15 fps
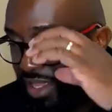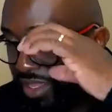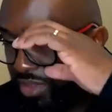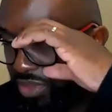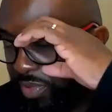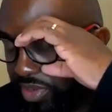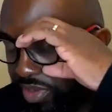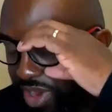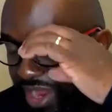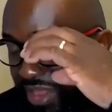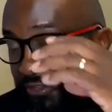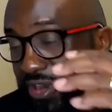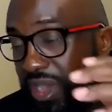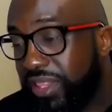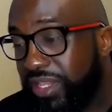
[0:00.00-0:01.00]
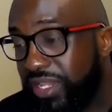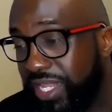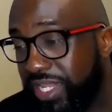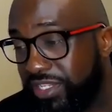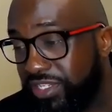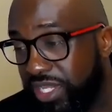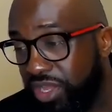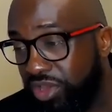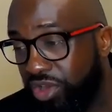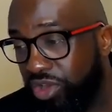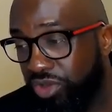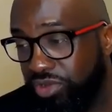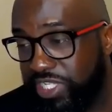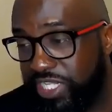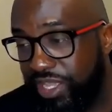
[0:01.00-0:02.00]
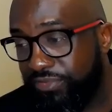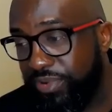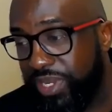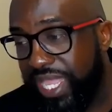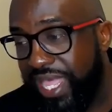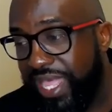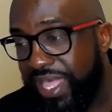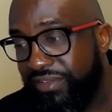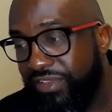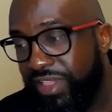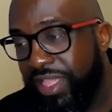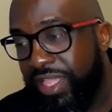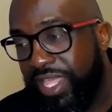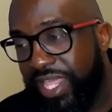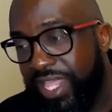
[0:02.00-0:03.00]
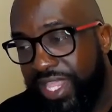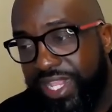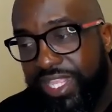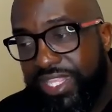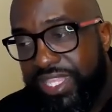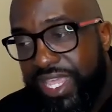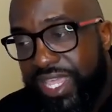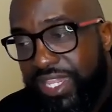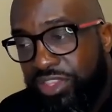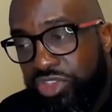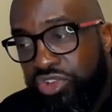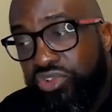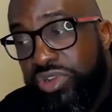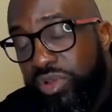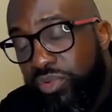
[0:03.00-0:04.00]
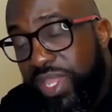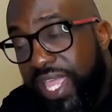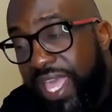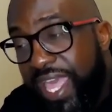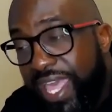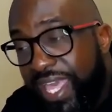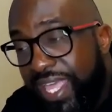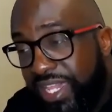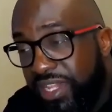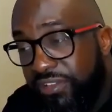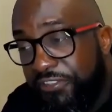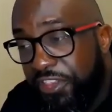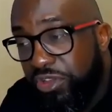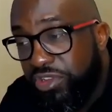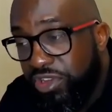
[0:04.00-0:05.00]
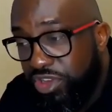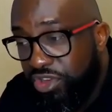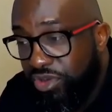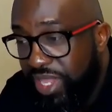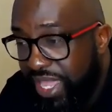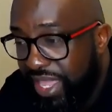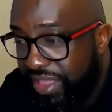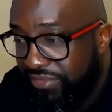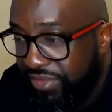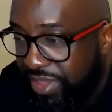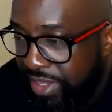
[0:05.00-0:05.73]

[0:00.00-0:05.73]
You'll be grandfathered into the old stuff we have and anything new that we add in the future you have.